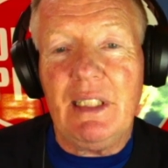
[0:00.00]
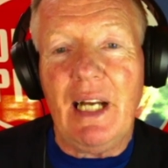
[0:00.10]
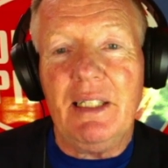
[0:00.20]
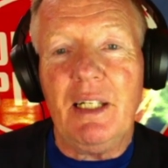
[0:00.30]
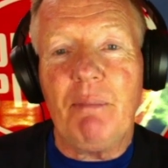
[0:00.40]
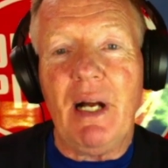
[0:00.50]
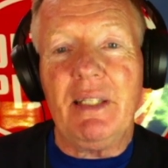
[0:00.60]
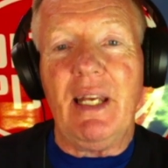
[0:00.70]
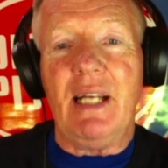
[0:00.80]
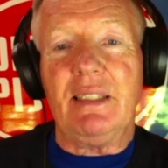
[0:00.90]
I did a
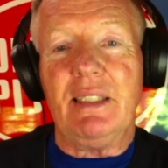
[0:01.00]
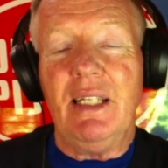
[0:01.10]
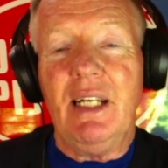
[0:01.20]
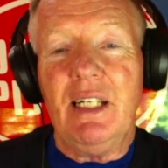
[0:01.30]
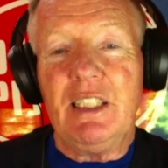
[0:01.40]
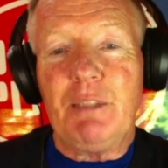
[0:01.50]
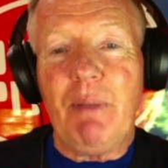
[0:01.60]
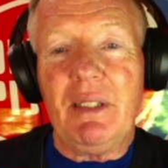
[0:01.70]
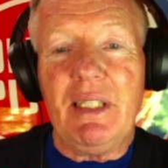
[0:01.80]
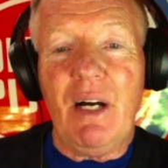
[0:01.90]
podcast
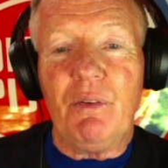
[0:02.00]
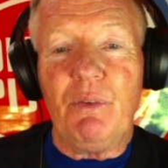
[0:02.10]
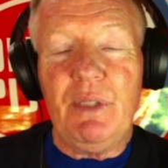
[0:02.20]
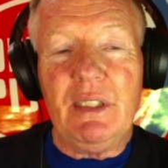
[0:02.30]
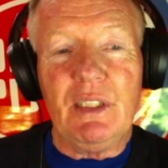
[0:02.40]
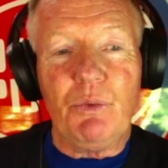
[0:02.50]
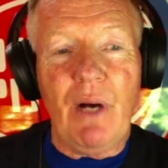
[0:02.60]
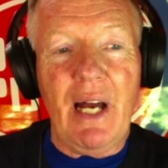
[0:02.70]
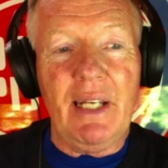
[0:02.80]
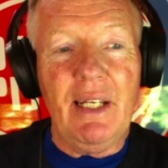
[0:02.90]
spelling out the reasons
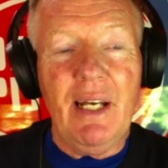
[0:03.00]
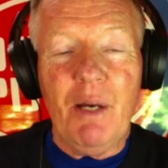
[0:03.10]
why